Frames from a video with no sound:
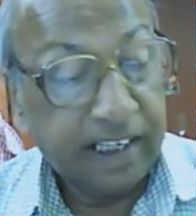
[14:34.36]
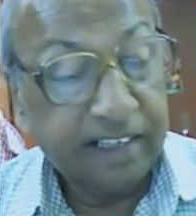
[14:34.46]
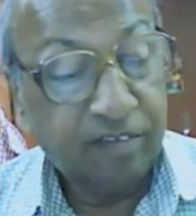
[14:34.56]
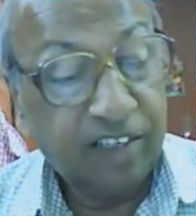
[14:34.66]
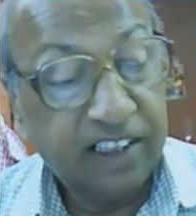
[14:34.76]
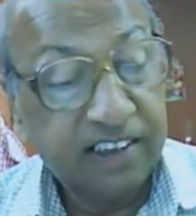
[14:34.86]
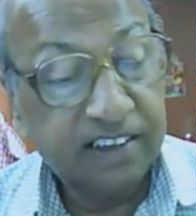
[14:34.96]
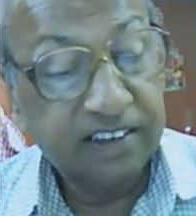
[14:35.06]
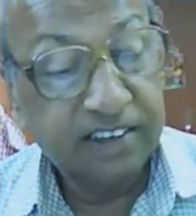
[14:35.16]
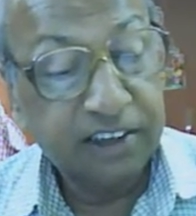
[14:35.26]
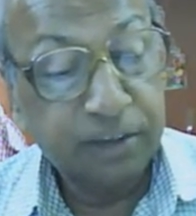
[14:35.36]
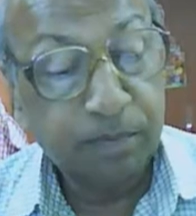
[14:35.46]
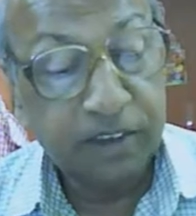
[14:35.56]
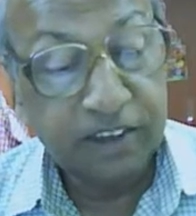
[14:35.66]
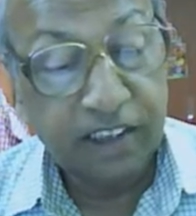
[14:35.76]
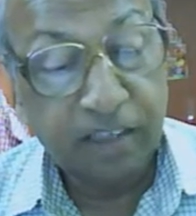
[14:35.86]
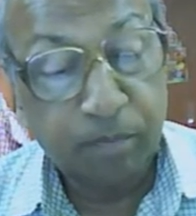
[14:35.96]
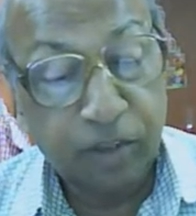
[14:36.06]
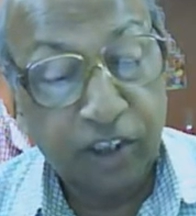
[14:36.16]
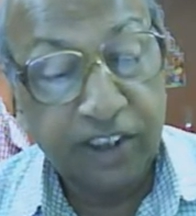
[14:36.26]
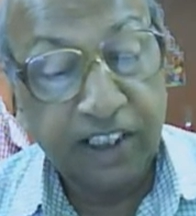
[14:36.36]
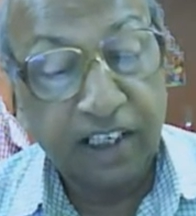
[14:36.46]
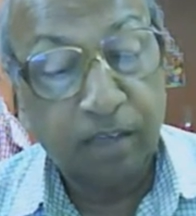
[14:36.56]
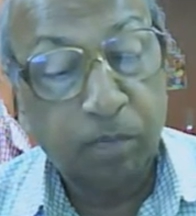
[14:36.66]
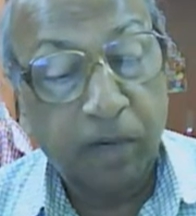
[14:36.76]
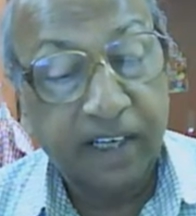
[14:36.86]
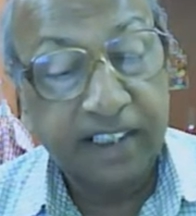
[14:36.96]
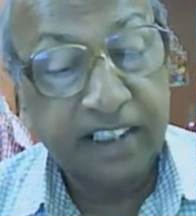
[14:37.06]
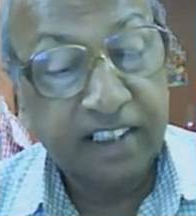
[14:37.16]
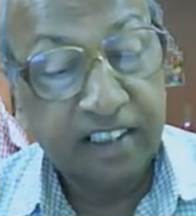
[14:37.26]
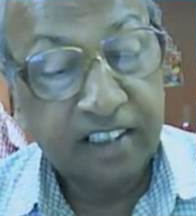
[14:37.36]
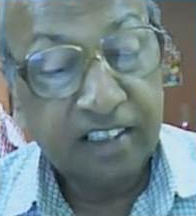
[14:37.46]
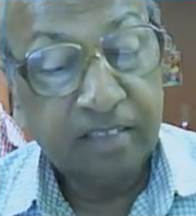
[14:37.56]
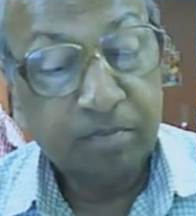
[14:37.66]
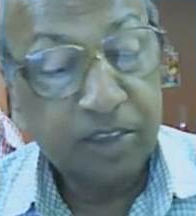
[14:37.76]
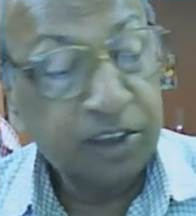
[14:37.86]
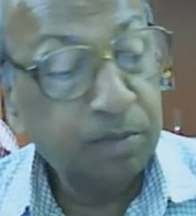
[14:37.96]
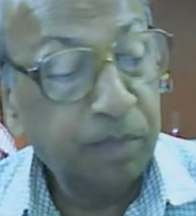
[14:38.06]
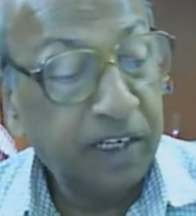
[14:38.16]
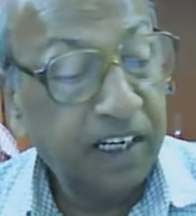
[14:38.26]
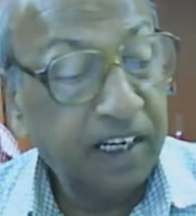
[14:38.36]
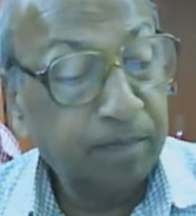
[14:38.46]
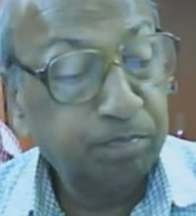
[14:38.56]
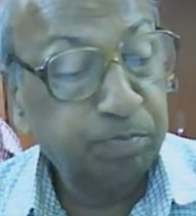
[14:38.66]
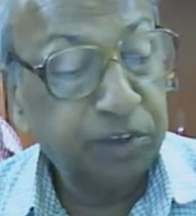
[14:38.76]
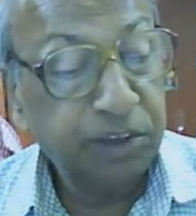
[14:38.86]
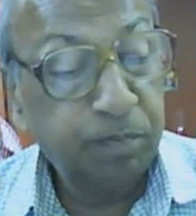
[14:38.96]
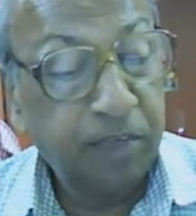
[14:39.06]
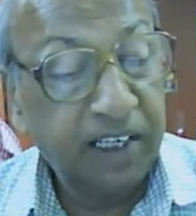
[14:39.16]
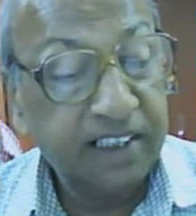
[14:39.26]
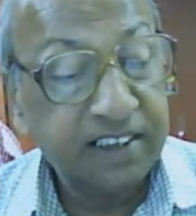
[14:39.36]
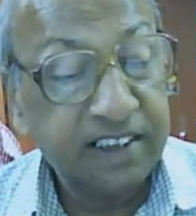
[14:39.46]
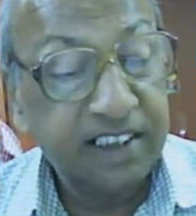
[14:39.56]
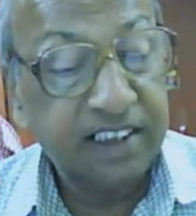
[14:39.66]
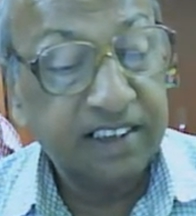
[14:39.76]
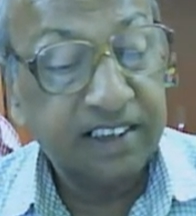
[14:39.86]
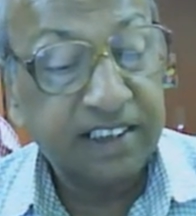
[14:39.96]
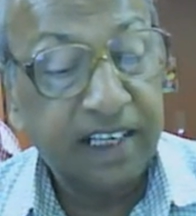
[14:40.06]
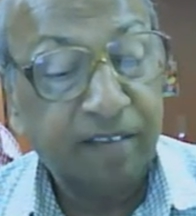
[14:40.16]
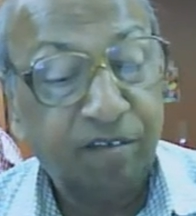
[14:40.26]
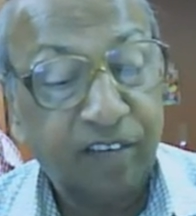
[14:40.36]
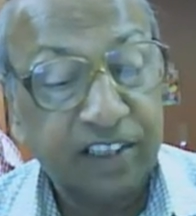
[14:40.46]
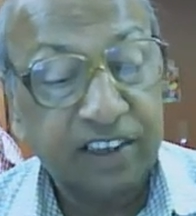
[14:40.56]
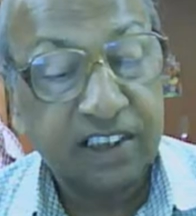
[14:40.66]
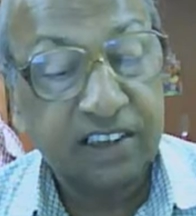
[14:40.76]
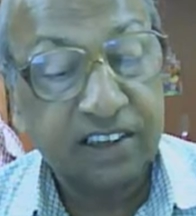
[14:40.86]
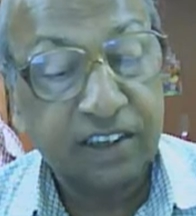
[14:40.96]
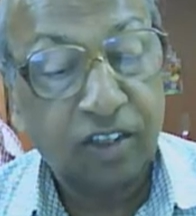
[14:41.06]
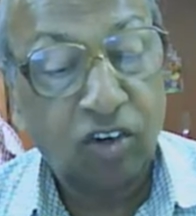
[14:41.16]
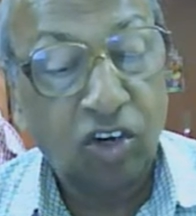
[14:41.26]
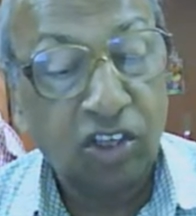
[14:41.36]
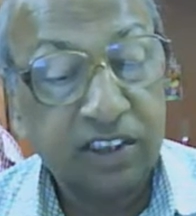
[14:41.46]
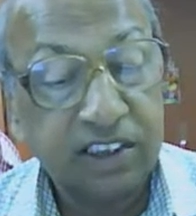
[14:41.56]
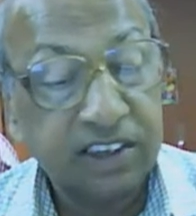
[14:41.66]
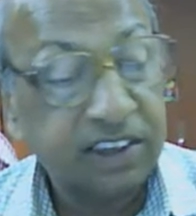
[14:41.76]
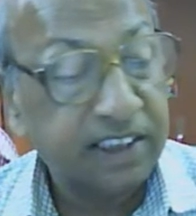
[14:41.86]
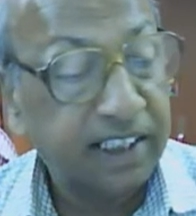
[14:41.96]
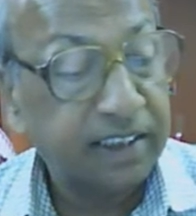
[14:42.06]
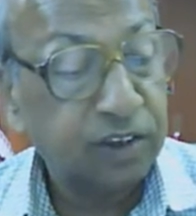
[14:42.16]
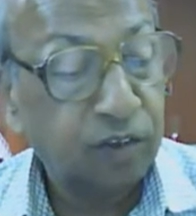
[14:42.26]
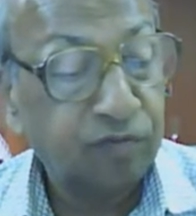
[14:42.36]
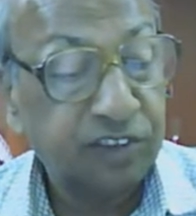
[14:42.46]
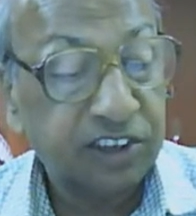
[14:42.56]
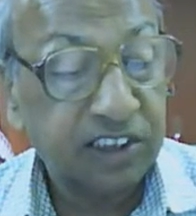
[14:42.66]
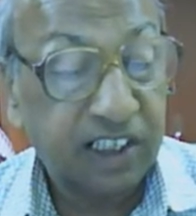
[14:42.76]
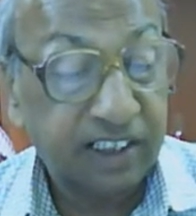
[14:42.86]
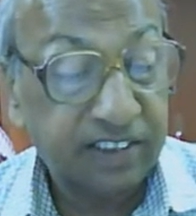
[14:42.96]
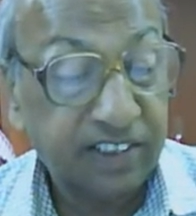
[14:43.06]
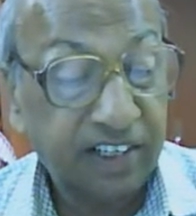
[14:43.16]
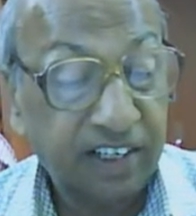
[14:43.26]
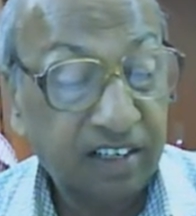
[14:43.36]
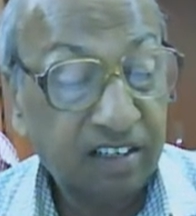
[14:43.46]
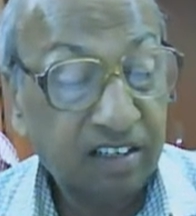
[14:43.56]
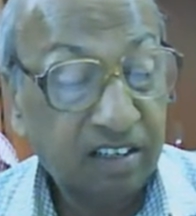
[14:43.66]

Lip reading: Likewise, this major political party must build up the base in same fashions in all the states of this country.